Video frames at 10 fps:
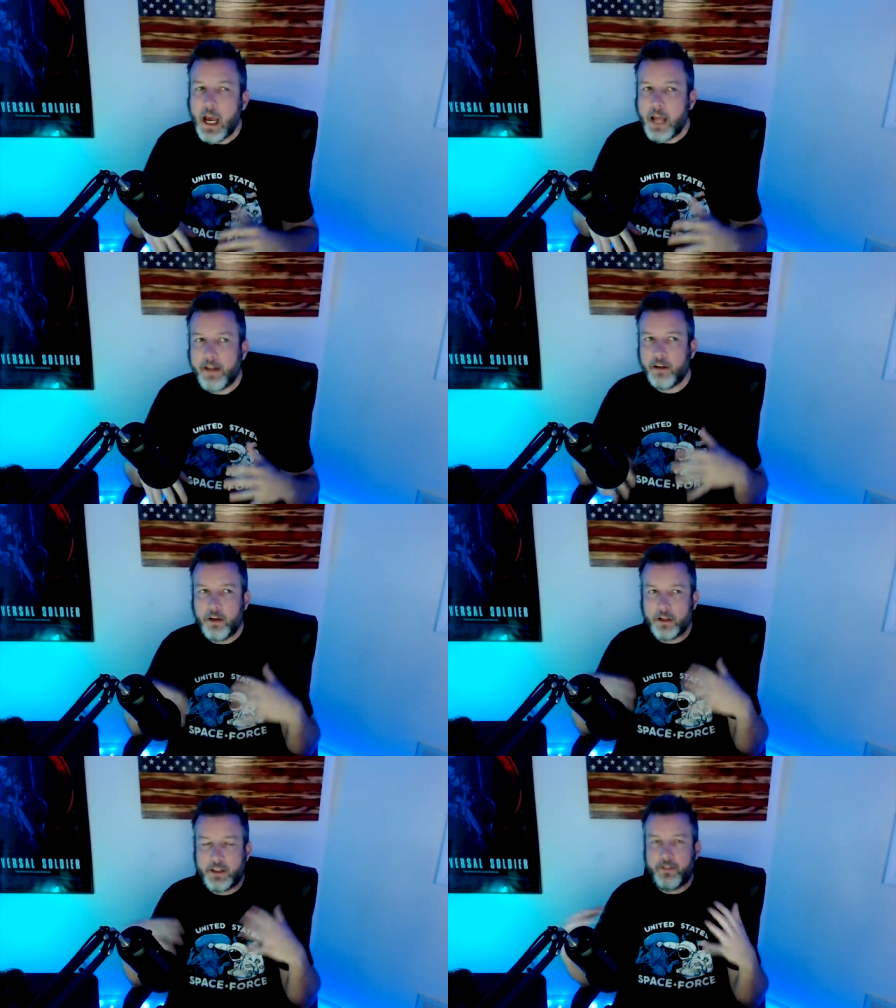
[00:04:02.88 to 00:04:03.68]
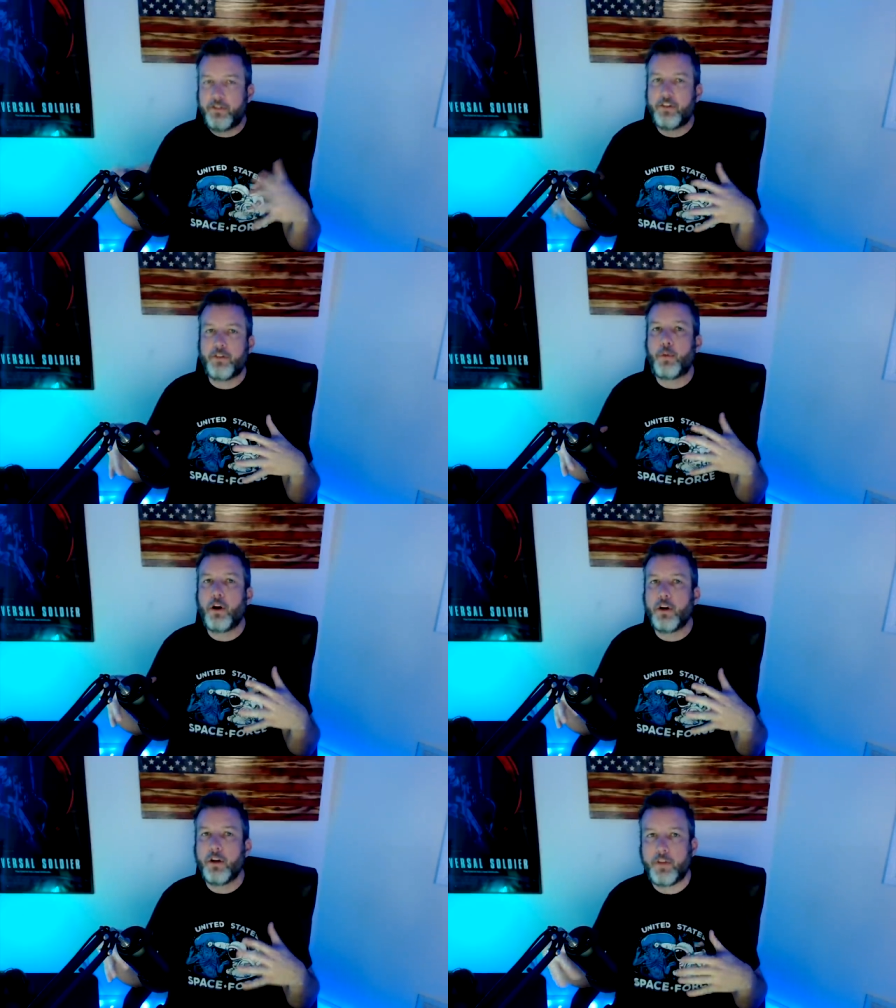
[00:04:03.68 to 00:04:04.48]
And look, this is just
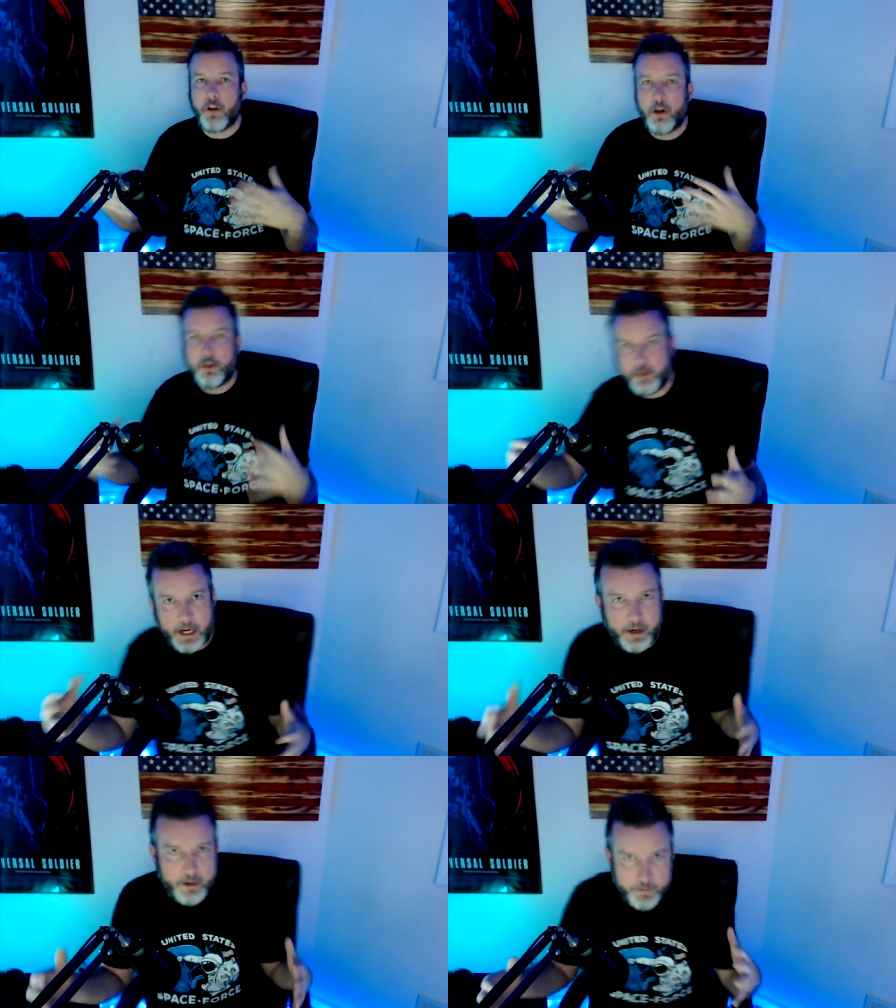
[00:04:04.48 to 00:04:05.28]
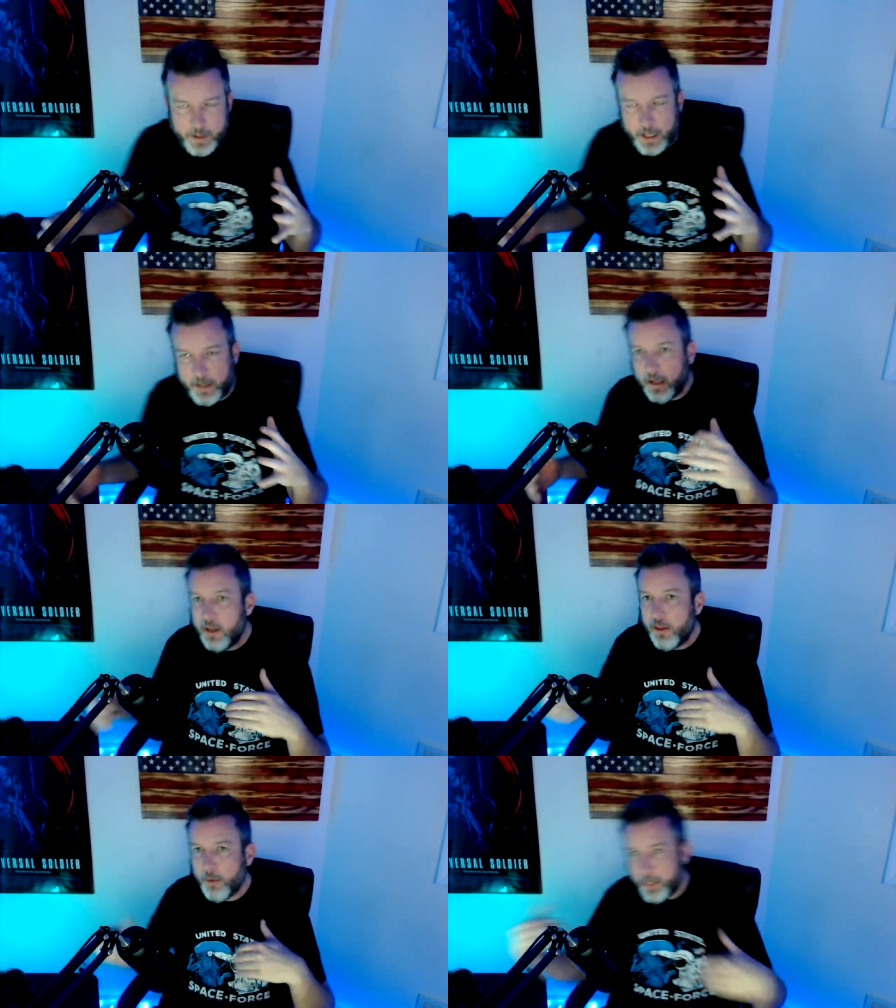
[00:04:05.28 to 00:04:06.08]
part of the larger narrative that
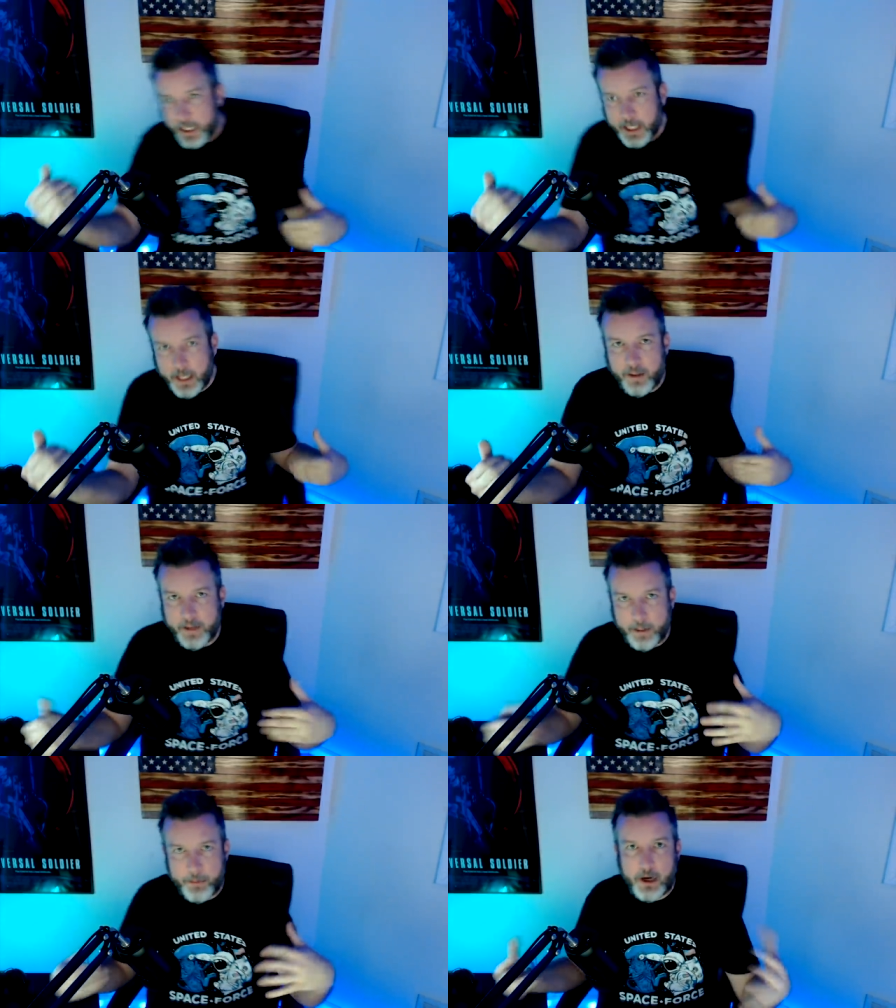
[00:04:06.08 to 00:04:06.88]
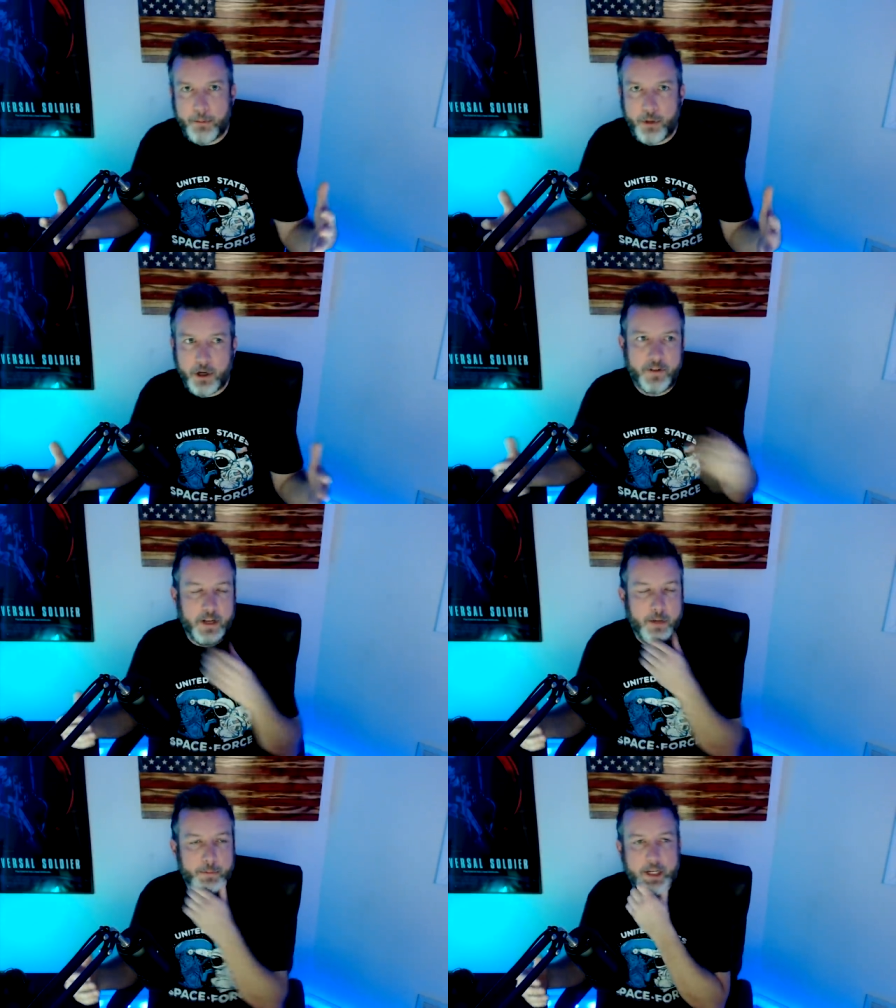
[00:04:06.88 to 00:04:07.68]
the media, the Democrat Party
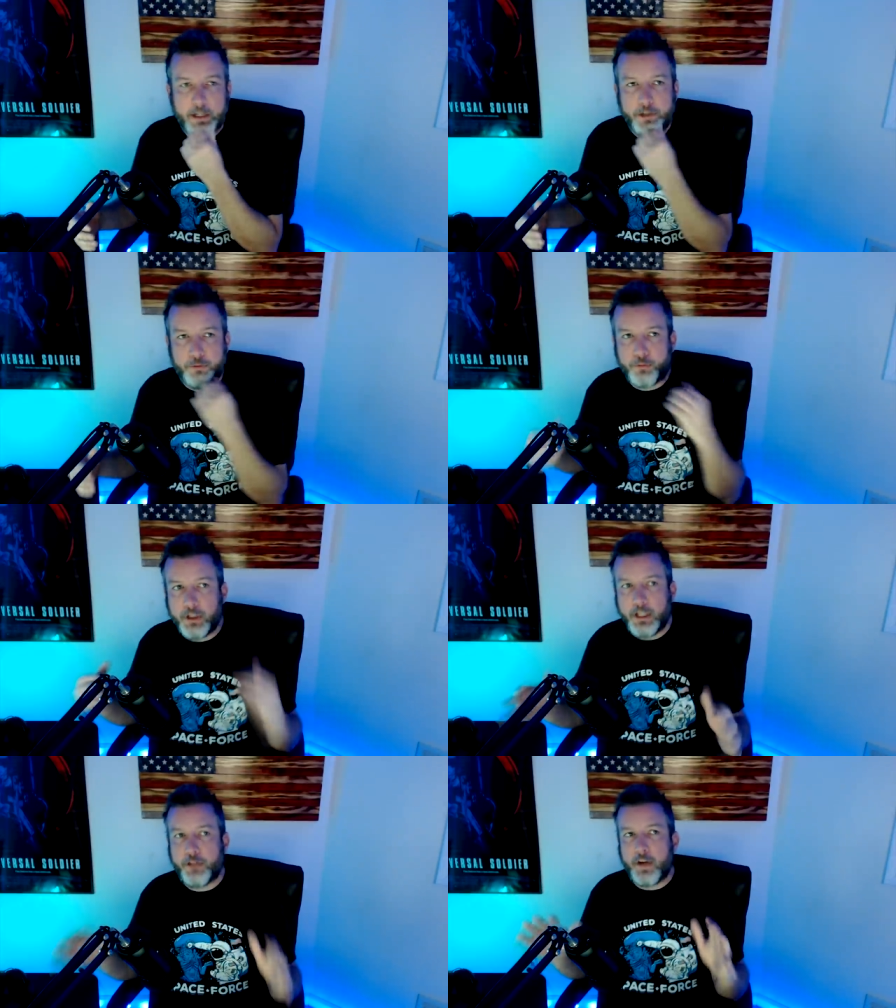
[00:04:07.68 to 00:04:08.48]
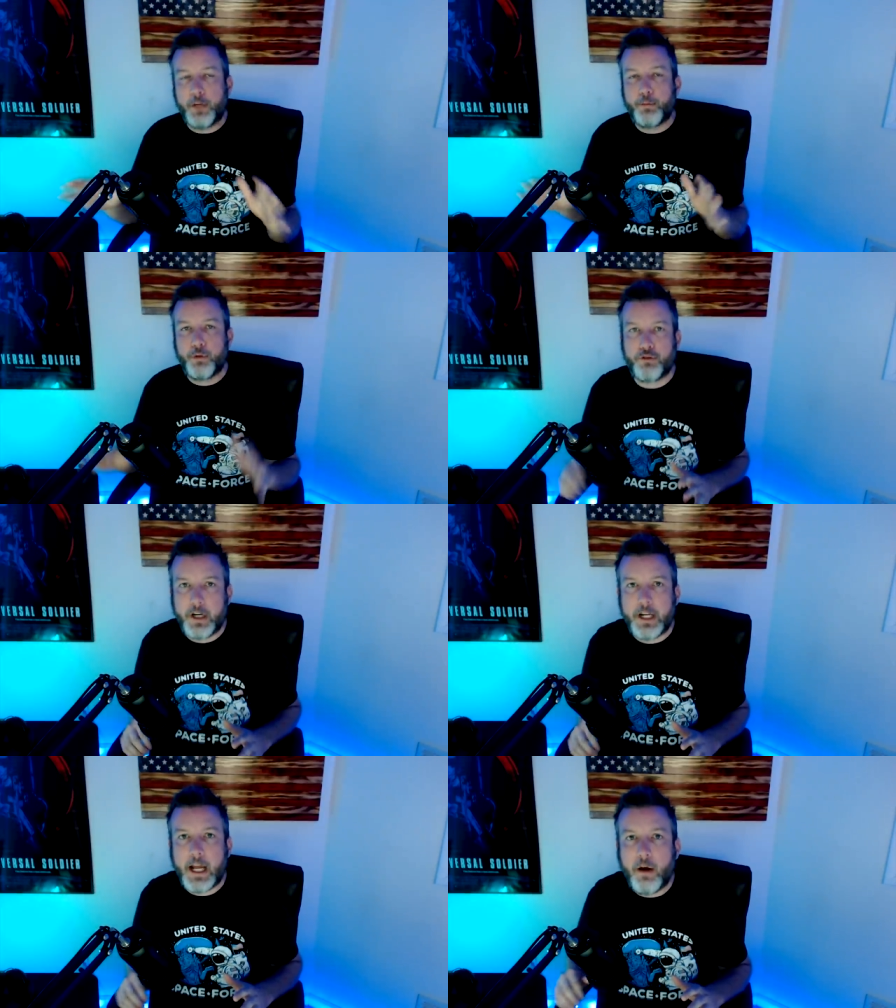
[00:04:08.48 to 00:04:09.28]
state media, is really trying to push
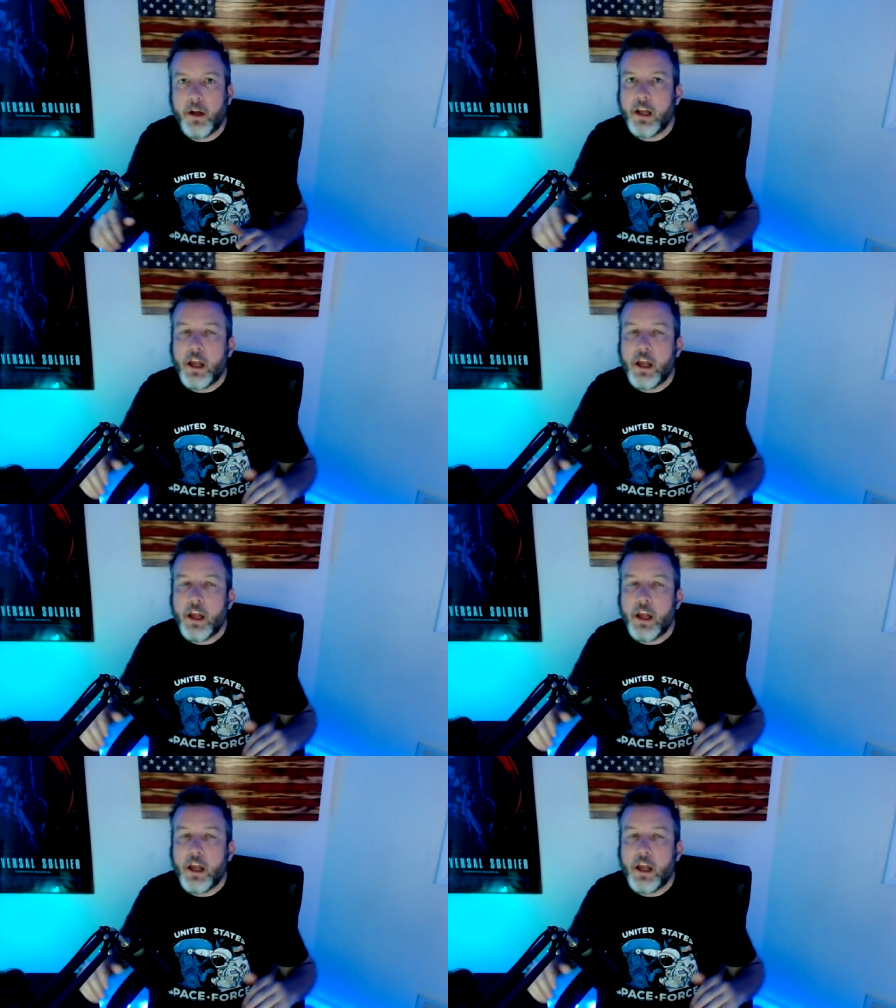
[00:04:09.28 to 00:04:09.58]
right now.